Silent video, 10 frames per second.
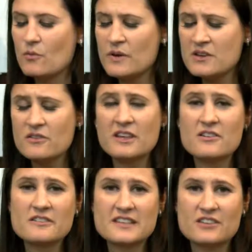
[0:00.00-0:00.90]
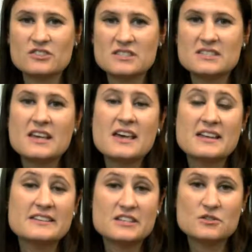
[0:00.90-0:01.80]
We know that our sections
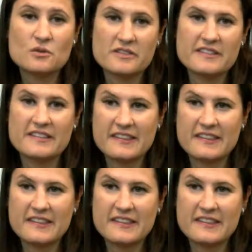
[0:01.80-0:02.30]
need tools to